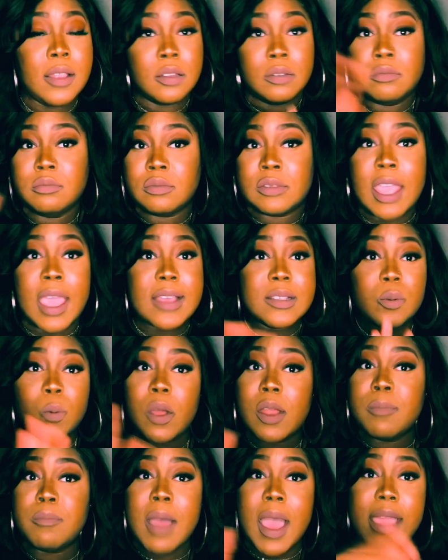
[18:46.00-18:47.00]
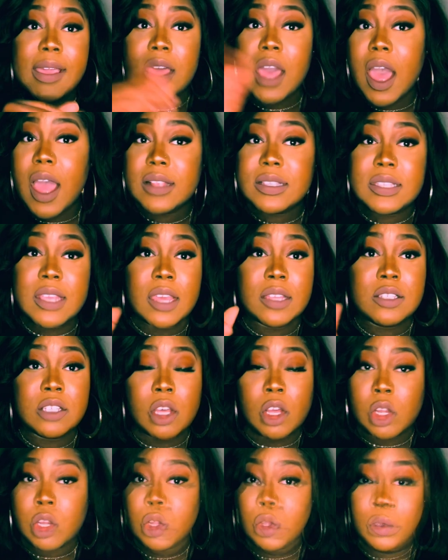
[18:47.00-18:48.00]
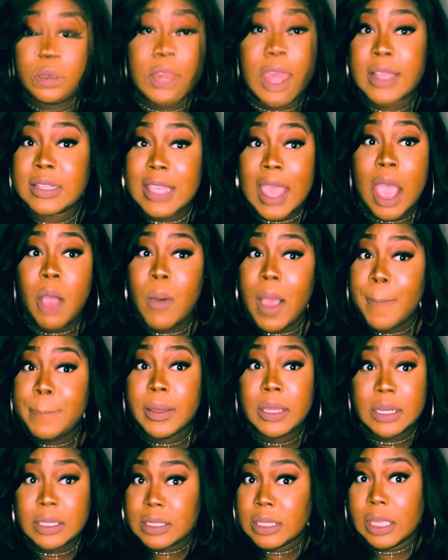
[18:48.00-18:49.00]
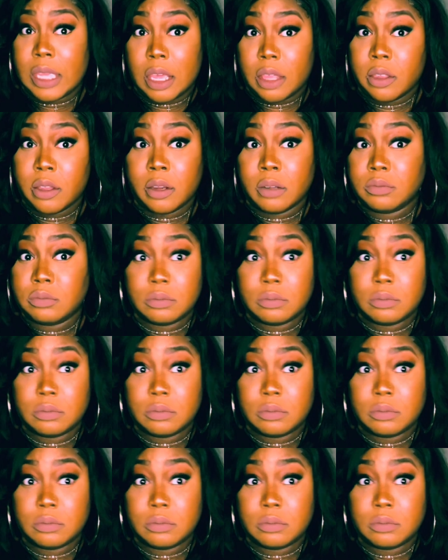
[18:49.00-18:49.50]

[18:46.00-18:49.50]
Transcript: That's what my context clue, that's how I put it together.